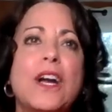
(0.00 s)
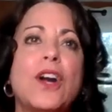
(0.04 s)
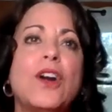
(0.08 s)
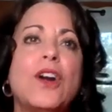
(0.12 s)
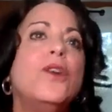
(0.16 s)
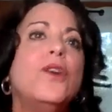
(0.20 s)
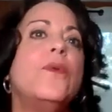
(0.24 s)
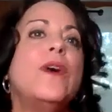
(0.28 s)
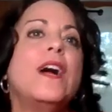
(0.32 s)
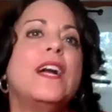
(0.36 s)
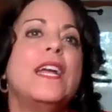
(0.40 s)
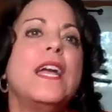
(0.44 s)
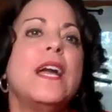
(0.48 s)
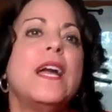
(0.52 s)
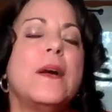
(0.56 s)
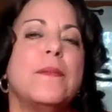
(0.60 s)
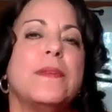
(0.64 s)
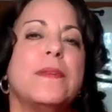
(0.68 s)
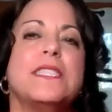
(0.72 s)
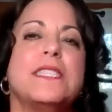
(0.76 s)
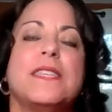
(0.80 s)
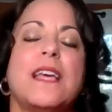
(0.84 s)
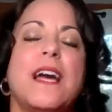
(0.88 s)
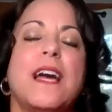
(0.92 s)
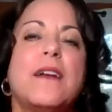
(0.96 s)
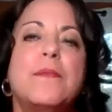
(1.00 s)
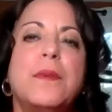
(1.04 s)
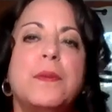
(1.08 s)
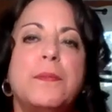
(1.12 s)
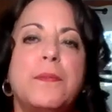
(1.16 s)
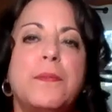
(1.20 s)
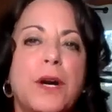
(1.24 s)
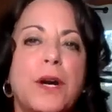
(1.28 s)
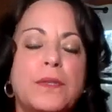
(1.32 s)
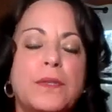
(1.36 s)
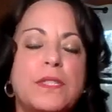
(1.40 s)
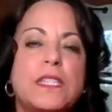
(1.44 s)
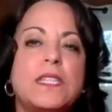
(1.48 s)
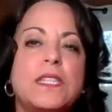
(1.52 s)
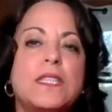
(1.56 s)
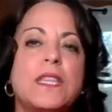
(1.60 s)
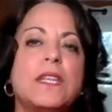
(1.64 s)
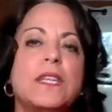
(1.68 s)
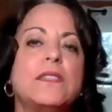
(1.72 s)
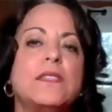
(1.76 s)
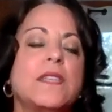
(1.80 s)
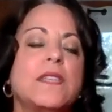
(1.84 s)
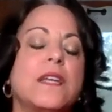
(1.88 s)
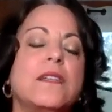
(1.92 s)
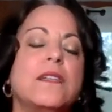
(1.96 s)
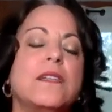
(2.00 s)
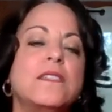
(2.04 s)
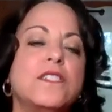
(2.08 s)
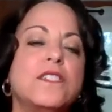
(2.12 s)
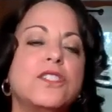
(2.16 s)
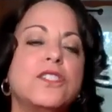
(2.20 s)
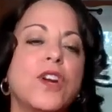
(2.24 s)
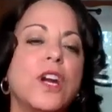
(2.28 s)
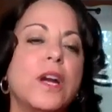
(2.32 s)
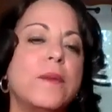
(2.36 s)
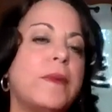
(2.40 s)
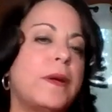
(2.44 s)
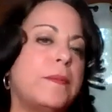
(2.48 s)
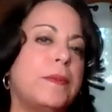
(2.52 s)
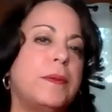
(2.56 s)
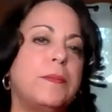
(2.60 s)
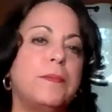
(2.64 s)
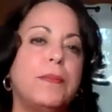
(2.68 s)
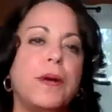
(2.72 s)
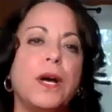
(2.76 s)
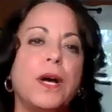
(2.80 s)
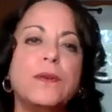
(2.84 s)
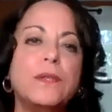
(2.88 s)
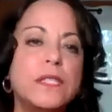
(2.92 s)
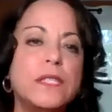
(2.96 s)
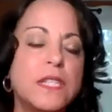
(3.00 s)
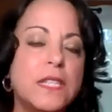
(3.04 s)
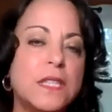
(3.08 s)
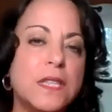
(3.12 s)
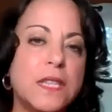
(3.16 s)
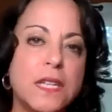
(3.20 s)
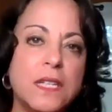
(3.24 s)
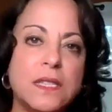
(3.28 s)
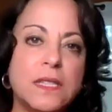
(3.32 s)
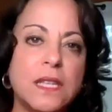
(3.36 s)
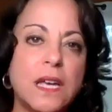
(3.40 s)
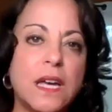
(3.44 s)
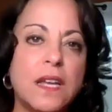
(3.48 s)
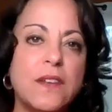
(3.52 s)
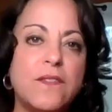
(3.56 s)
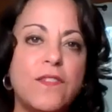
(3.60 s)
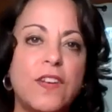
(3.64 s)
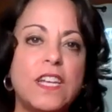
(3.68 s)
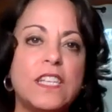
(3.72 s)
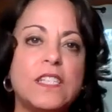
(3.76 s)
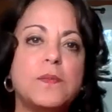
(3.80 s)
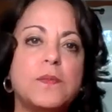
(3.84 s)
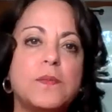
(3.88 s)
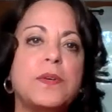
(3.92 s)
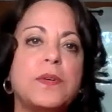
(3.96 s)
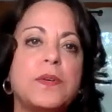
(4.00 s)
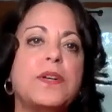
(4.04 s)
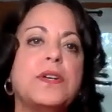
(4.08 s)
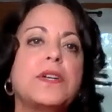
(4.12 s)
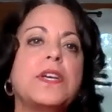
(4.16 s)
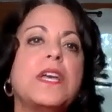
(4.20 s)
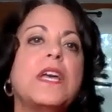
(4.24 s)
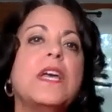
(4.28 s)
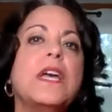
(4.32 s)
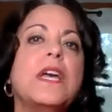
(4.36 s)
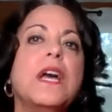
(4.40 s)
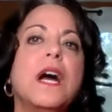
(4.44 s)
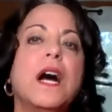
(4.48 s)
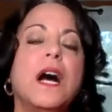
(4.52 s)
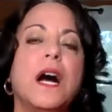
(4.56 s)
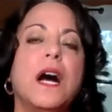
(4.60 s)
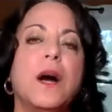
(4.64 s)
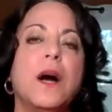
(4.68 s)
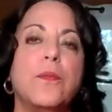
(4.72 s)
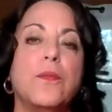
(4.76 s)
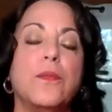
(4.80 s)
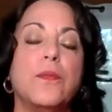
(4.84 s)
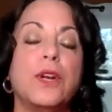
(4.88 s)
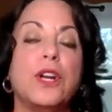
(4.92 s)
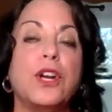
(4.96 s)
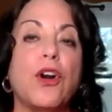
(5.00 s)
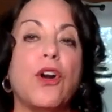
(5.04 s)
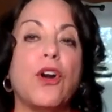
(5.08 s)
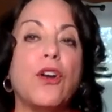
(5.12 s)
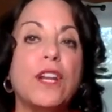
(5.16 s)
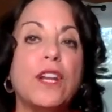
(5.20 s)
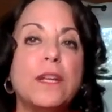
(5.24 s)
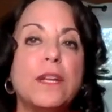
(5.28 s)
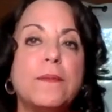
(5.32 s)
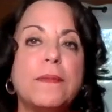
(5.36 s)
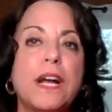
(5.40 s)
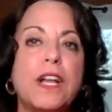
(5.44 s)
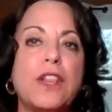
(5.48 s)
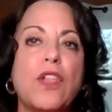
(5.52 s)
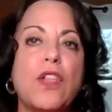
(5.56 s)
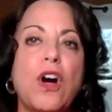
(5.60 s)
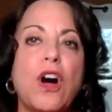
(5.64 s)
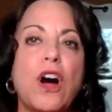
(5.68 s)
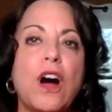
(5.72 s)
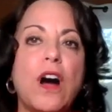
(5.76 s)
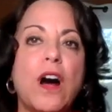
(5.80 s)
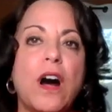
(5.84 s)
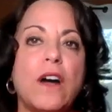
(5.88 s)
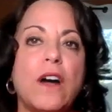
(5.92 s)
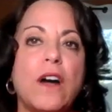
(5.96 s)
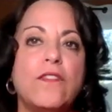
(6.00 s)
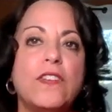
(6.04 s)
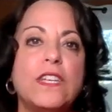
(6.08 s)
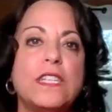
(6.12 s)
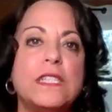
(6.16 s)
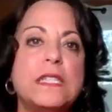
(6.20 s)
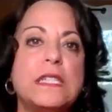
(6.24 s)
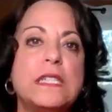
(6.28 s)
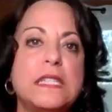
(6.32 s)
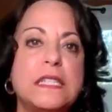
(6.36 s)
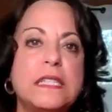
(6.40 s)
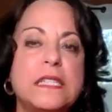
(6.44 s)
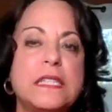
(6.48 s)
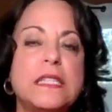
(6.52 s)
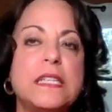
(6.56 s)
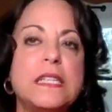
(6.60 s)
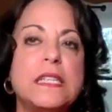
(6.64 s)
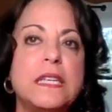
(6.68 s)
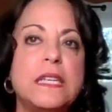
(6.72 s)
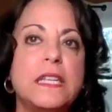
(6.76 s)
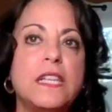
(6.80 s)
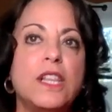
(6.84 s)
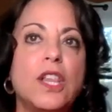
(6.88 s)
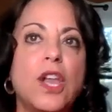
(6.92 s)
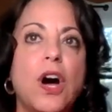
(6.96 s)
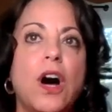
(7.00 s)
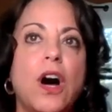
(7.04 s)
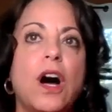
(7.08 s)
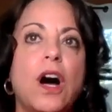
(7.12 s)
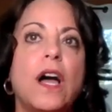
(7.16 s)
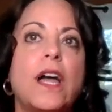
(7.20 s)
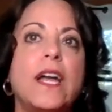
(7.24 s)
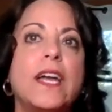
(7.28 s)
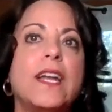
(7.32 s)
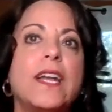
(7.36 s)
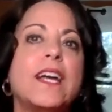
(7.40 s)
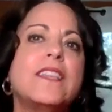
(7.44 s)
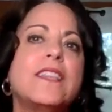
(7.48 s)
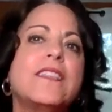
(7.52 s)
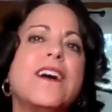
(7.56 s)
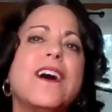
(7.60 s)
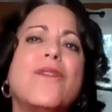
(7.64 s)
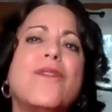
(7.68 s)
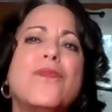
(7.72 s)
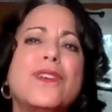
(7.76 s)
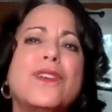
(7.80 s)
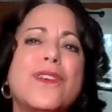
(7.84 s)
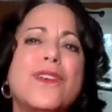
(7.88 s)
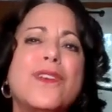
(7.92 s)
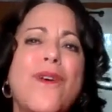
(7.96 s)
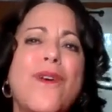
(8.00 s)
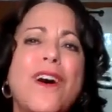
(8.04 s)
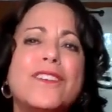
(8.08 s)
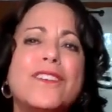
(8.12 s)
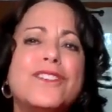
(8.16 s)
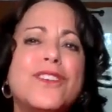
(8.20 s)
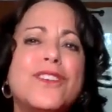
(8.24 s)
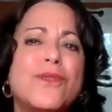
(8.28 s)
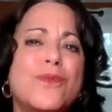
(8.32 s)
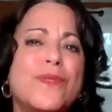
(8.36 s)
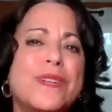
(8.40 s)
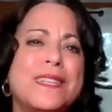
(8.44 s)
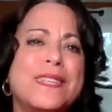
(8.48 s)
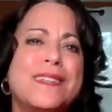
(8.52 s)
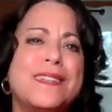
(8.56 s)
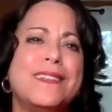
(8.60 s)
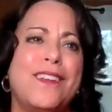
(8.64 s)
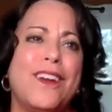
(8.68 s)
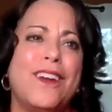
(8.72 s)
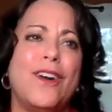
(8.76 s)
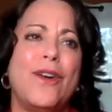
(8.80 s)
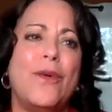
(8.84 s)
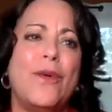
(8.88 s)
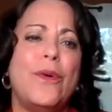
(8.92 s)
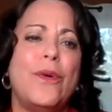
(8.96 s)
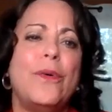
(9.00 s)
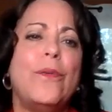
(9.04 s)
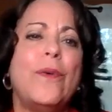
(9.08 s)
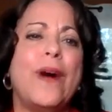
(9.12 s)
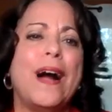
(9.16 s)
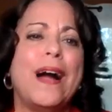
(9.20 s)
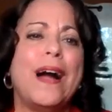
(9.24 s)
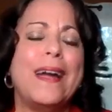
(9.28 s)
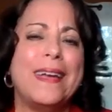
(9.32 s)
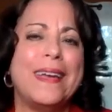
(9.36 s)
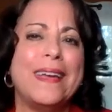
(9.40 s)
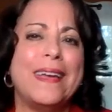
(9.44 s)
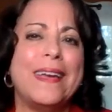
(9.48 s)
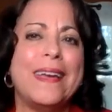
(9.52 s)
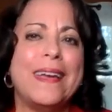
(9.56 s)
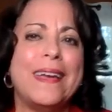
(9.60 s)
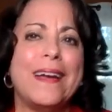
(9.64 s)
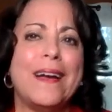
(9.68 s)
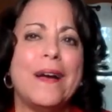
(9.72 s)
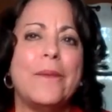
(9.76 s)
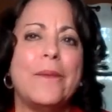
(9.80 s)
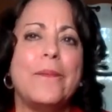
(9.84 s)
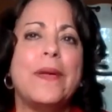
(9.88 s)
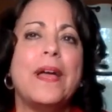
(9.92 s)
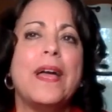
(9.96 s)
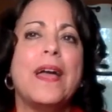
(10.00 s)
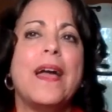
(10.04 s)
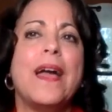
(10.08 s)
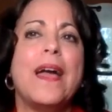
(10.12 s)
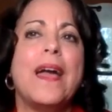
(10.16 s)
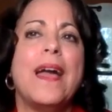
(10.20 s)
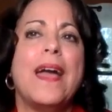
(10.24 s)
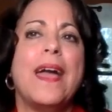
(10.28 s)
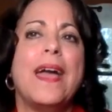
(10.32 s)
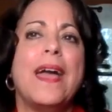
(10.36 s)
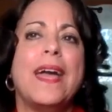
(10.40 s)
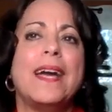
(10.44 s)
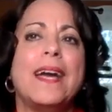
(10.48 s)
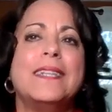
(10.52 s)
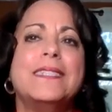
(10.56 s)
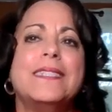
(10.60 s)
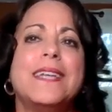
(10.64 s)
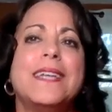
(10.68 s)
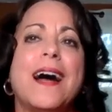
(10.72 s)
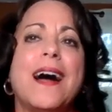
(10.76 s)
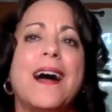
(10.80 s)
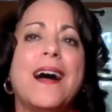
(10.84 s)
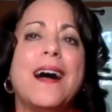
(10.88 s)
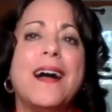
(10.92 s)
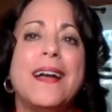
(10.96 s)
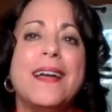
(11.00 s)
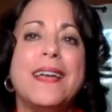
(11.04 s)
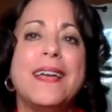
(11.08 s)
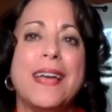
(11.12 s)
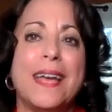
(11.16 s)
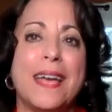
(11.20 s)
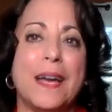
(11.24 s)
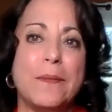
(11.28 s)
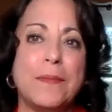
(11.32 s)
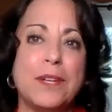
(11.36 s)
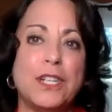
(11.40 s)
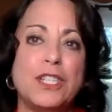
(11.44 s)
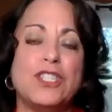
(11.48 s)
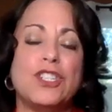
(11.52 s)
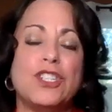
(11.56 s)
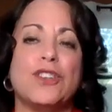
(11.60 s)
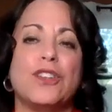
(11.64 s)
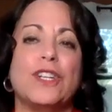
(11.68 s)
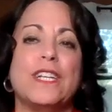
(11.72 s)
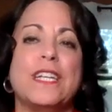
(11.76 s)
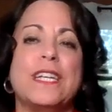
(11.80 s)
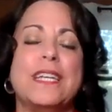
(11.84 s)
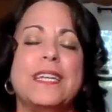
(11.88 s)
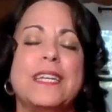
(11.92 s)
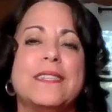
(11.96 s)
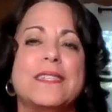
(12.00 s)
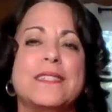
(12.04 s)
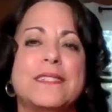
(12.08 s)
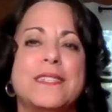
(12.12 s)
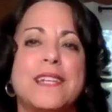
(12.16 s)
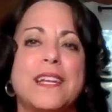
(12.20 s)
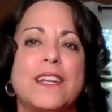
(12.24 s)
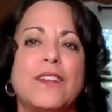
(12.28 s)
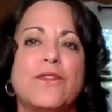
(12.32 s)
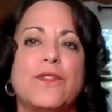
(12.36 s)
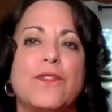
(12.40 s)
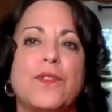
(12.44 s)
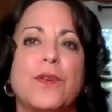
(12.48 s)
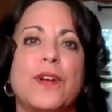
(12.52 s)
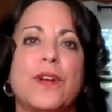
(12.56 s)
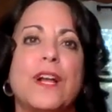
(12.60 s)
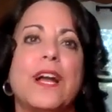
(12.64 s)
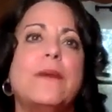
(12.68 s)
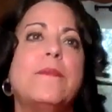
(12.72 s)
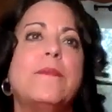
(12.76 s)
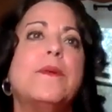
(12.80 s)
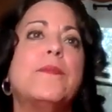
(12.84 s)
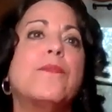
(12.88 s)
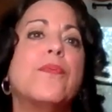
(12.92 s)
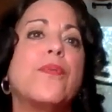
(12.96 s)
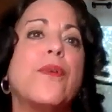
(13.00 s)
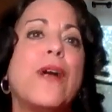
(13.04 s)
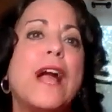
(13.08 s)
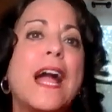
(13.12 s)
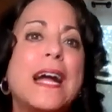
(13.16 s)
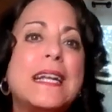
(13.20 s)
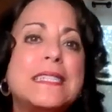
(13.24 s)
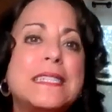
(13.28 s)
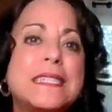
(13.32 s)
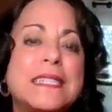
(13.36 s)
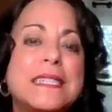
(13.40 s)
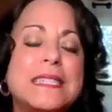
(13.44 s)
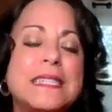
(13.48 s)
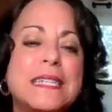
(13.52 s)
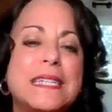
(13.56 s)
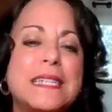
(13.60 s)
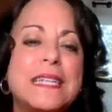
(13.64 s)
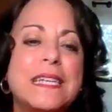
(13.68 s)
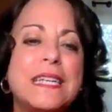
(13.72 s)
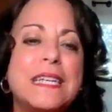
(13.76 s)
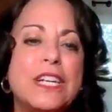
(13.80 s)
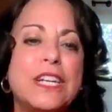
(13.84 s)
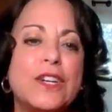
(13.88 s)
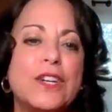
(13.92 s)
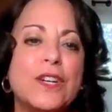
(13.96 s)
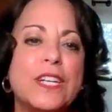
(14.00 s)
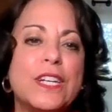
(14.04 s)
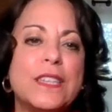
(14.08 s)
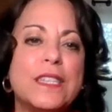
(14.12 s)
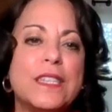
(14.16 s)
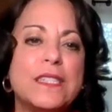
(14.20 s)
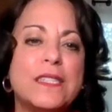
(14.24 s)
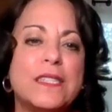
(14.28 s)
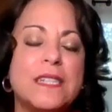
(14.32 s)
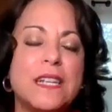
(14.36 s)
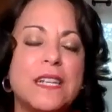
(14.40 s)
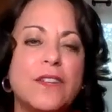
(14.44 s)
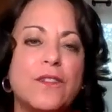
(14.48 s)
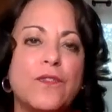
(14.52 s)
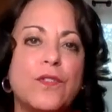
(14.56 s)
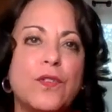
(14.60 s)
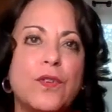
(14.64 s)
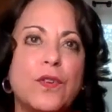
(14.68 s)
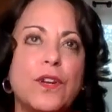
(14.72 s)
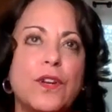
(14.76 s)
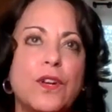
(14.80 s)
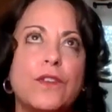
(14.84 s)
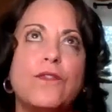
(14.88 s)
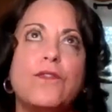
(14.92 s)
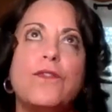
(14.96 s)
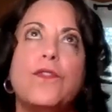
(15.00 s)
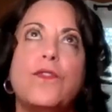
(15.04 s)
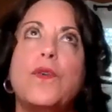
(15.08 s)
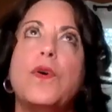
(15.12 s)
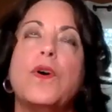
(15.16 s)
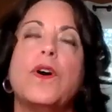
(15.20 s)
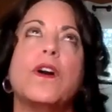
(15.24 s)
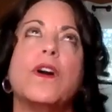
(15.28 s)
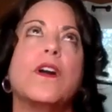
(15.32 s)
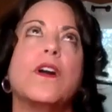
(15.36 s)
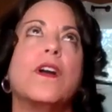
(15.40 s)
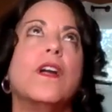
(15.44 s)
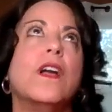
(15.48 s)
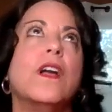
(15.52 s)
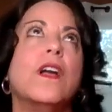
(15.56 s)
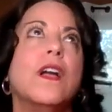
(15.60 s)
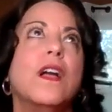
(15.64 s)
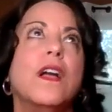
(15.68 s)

who I am because I've been posting things on Instagram, I've been posting things on Facebook um, regarding my law office, DCE Law. And I thought, well, you all don't really know who I am. And I am an attorney in the state of Florida. I've been practicing here in the state of Florida for